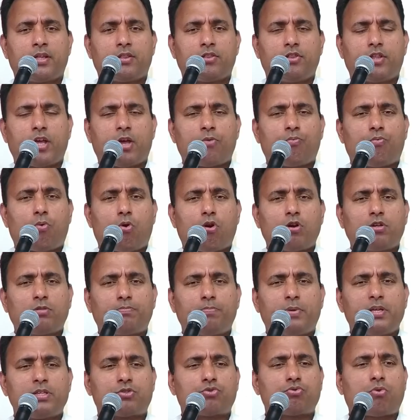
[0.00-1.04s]
they
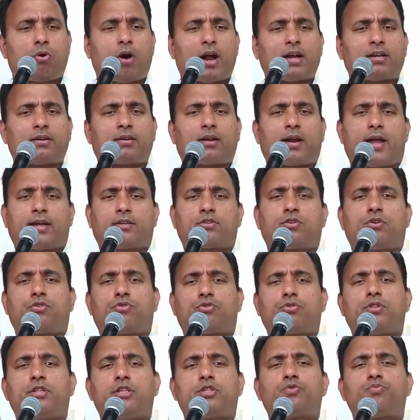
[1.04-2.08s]
won't be so attracted
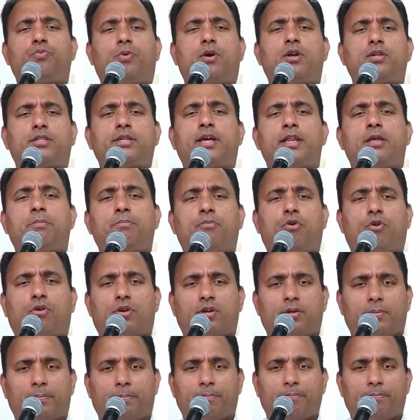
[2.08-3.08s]
to this world anymore.